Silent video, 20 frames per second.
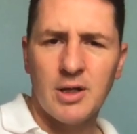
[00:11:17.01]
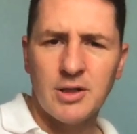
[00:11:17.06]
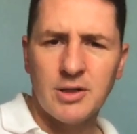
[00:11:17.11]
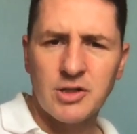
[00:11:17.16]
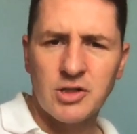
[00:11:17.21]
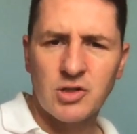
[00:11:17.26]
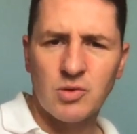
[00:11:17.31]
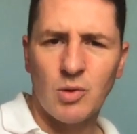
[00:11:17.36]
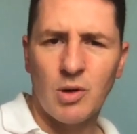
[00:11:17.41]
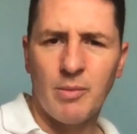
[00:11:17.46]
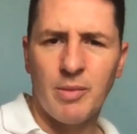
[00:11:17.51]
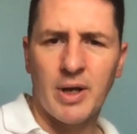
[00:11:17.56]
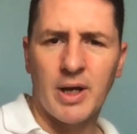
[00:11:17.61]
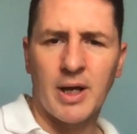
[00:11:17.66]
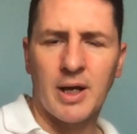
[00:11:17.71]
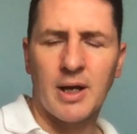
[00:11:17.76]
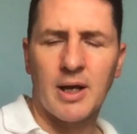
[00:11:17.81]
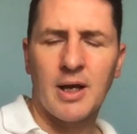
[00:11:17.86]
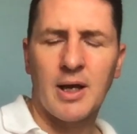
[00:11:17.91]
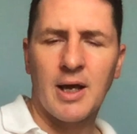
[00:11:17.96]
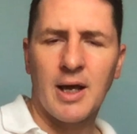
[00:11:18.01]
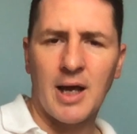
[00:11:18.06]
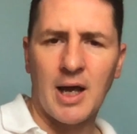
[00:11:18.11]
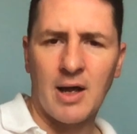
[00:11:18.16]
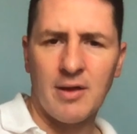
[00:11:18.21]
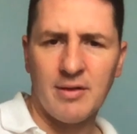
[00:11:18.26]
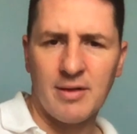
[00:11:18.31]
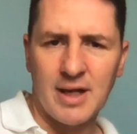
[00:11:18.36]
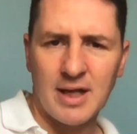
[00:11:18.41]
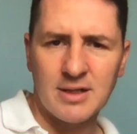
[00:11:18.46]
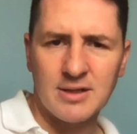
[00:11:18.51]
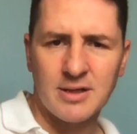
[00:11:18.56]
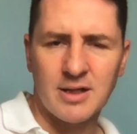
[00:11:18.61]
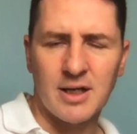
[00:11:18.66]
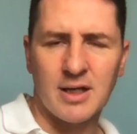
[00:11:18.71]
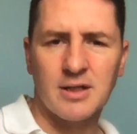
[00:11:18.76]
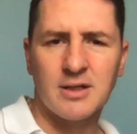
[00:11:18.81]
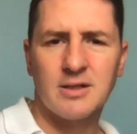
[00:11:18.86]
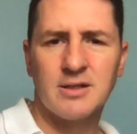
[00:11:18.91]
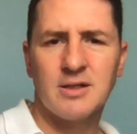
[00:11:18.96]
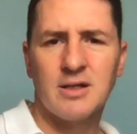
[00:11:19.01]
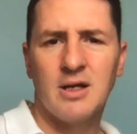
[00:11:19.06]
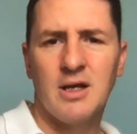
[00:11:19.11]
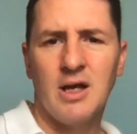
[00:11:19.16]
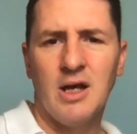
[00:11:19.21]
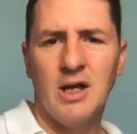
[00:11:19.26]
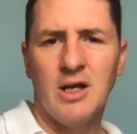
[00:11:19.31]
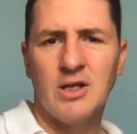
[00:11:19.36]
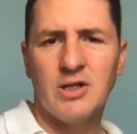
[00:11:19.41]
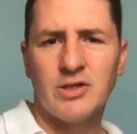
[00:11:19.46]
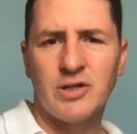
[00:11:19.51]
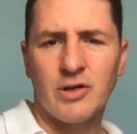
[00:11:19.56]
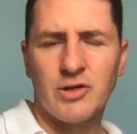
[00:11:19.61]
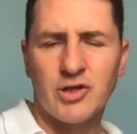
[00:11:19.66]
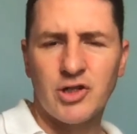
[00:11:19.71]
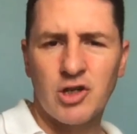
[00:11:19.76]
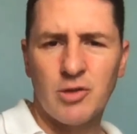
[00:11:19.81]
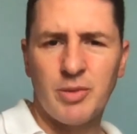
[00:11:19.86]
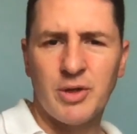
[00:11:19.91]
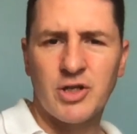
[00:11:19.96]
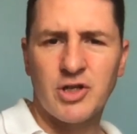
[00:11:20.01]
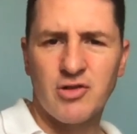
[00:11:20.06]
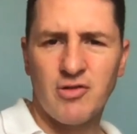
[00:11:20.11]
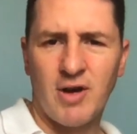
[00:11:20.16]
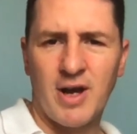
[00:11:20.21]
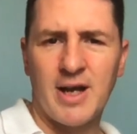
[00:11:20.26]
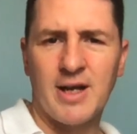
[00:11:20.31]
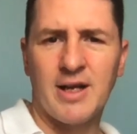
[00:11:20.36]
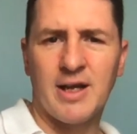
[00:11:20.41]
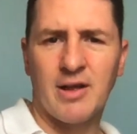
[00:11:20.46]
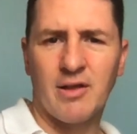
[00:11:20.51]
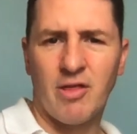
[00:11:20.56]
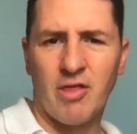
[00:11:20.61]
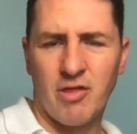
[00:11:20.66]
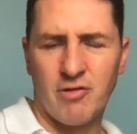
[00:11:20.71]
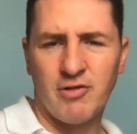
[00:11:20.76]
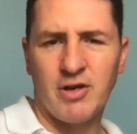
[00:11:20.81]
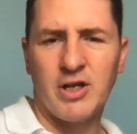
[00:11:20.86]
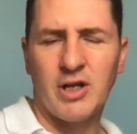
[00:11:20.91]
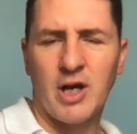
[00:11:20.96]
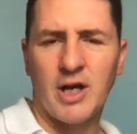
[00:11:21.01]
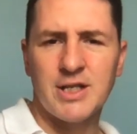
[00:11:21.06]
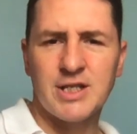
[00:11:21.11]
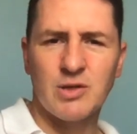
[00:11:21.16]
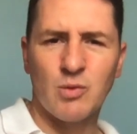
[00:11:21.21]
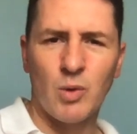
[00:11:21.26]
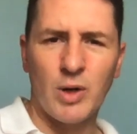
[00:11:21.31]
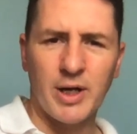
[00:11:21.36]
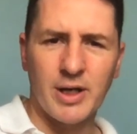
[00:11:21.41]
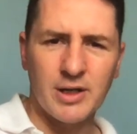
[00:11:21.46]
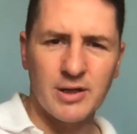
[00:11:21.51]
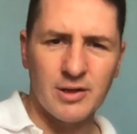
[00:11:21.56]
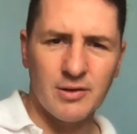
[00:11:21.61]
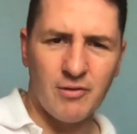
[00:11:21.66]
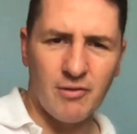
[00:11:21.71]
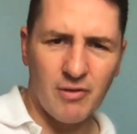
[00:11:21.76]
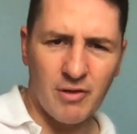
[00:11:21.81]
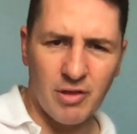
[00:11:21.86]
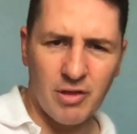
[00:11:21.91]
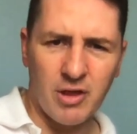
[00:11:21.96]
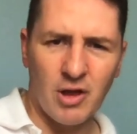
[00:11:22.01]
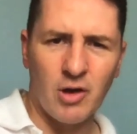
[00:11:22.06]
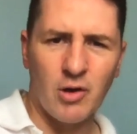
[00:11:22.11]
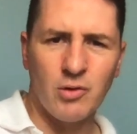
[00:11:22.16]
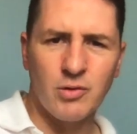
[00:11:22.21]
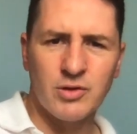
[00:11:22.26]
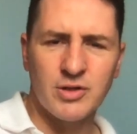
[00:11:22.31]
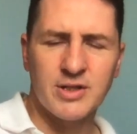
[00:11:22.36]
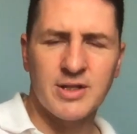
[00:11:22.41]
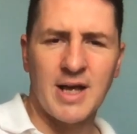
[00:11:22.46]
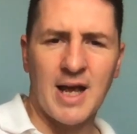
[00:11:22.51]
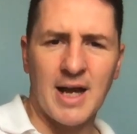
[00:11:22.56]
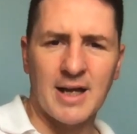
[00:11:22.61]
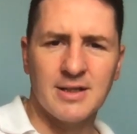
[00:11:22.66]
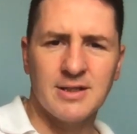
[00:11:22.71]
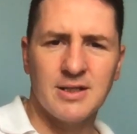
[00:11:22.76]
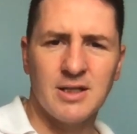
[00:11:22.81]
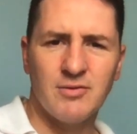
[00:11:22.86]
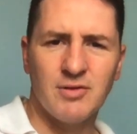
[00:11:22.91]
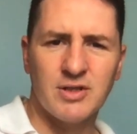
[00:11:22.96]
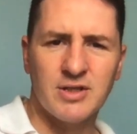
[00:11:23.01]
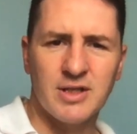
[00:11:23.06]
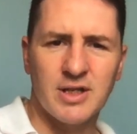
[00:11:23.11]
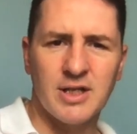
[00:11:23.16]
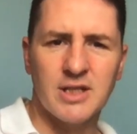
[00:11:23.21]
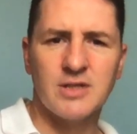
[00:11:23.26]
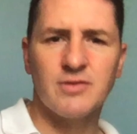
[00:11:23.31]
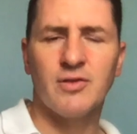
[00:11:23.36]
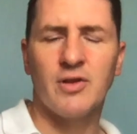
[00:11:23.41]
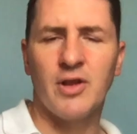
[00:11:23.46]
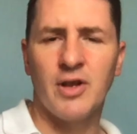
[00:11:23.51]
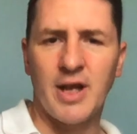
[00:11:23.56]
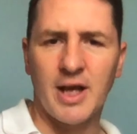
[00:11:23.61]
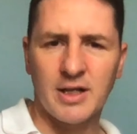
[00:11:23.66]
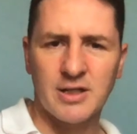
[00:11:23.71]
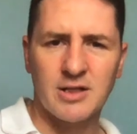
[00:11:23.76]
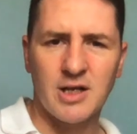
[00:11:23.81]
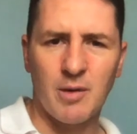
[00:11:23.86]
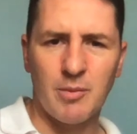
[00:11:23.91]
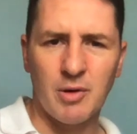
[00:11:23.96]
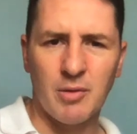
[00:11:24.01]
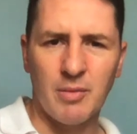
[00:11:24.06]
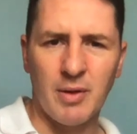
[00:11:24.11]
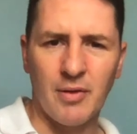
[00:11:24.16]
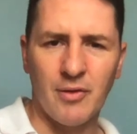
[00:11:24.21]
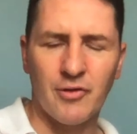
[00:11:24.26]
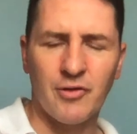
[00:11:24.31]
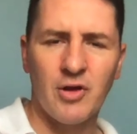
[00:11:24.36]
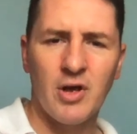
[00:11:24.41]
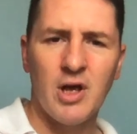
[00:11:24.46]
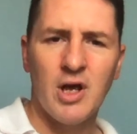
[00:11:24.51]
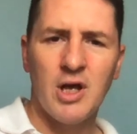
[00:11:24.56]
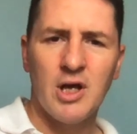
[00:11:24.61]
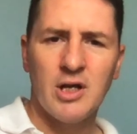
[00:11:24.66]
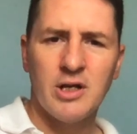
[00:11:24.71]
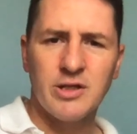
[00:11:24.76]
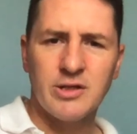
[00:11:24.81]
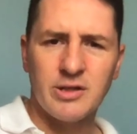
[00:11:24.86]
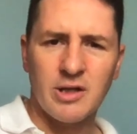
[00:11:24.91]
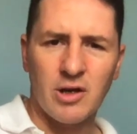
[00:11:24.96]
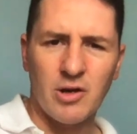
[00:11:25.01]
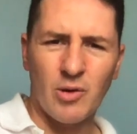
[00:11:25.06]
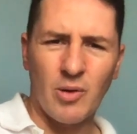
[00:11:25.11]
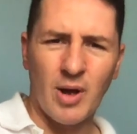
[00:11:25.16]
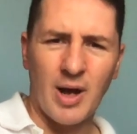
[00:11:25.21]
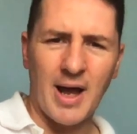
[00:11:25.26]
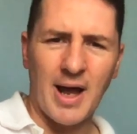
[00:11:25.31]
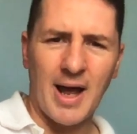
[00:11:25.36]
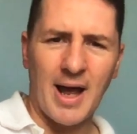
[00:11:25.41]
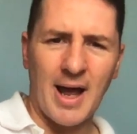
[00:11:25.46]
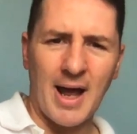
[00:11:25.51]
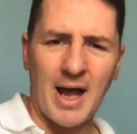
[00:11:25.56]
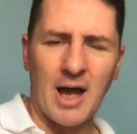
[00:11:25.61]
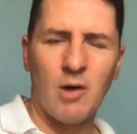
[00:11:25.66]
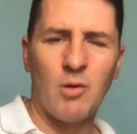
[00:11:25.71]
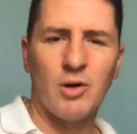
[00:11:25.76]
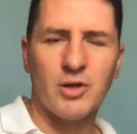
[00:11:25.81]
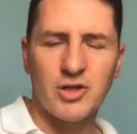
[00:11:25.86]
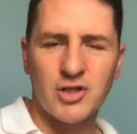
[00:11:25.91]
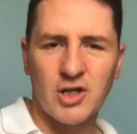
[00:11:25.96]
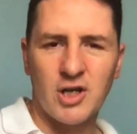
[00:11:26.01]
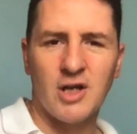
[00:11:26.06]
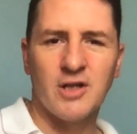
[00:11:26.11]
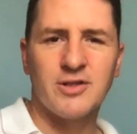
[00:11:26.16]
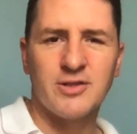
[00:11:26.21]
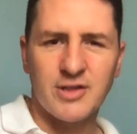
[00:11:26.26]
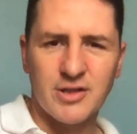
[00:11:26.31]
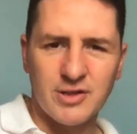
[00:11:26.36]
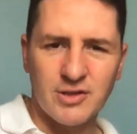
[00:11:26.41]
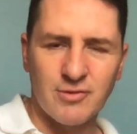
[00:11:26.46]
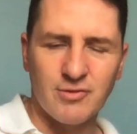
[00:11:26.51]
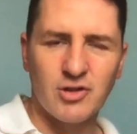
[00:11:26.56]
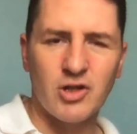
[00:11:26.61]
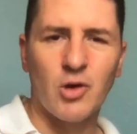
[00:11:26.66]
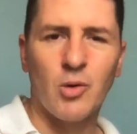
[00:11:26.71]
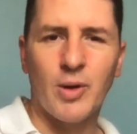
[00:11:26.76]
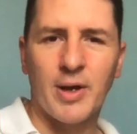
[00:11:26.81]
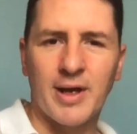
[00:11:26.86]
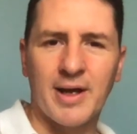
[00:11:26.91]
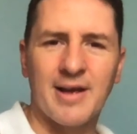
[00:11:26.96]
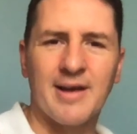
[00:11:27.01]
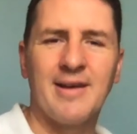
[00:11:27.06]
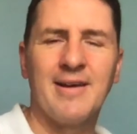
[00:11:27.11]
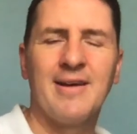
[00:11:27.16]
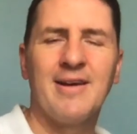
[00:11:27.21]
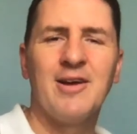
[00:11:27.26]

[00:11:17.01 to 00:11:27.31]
swimming, athletics. So she'll be training 3 nights a week for those activities for the next couple of months. So our chances of doing